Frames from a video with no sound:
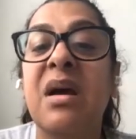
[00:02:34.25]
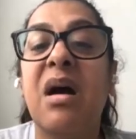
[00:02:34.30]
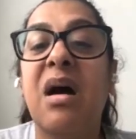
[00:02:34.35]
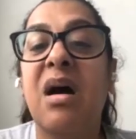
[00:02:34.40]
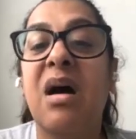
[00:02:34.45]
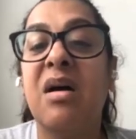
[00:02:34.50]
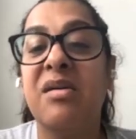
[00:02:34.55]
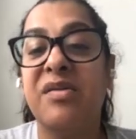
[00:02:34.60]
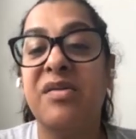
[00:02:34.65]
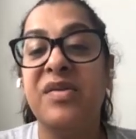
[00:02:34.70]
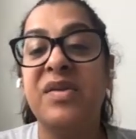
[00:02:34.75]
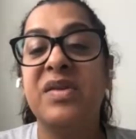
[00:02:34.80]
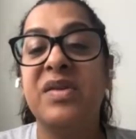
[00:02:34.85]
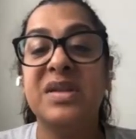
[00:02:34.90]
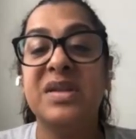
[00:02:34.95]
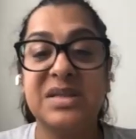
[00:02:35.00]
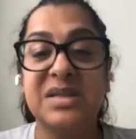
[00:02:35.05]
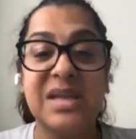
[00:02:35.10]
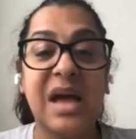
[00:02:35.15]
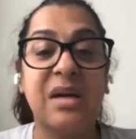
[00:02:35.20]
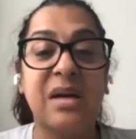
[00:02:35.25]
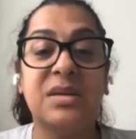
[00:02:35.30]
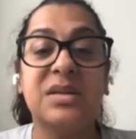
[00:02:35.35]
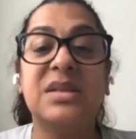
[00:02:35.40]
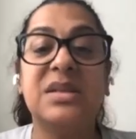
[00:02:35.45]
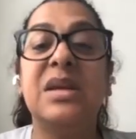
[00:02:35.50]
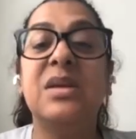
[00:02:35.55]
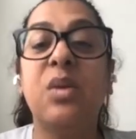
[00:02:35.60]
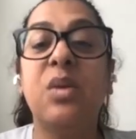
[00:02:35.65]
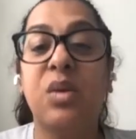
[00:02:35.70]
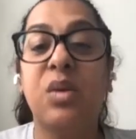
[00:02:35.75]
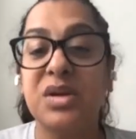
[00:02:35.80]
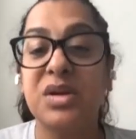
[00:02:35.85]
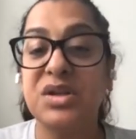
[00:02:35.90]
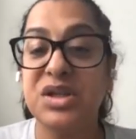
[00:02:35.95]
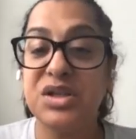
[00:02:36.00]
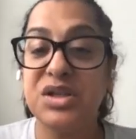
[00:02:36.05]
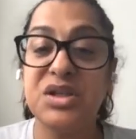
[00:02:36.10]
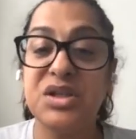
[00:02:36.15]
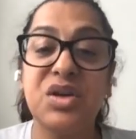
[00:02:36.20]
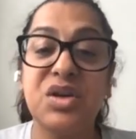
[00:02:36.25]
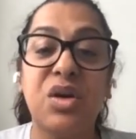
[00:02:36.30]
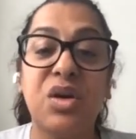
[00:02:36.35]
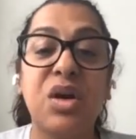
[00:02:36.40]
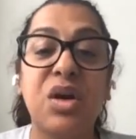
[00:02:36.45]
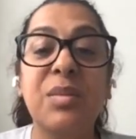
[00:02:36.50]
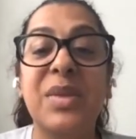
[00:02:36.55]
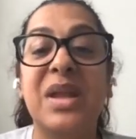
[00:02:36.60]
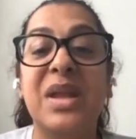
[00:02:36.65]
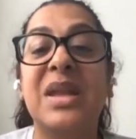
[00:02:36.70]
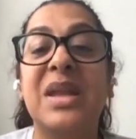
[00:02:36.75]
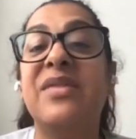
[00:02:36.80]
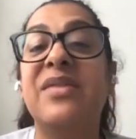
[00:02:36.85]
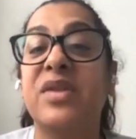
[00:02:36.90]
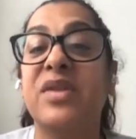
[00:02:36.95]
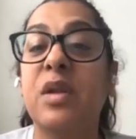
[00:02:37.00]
of the cells in order to determine if